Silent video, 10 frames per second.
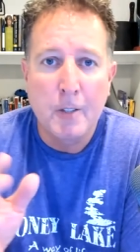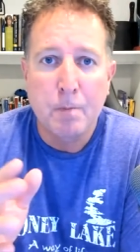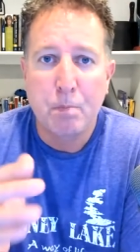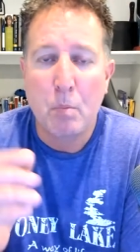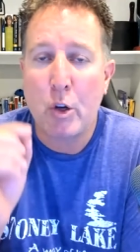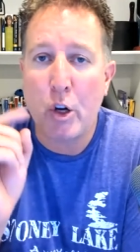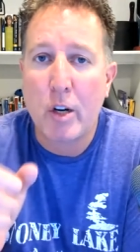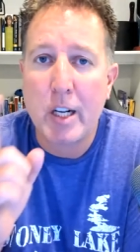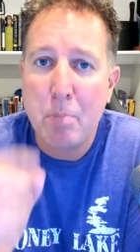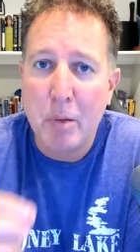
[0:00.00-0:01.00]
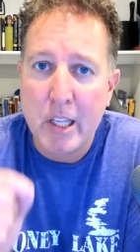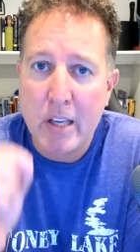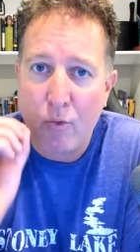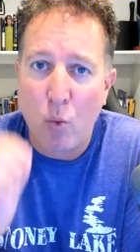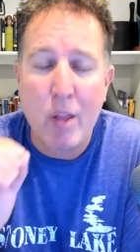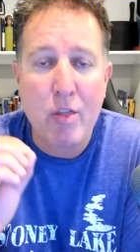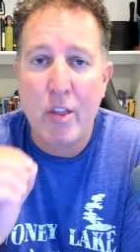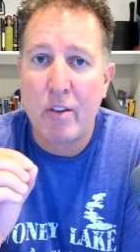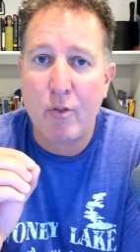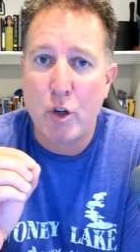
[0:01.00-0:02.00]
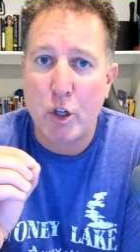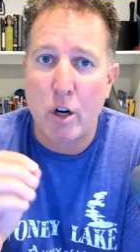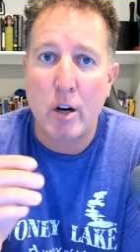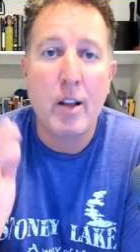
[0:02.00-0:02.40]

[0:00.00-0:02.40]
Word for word: you're going to believe one thing for sure.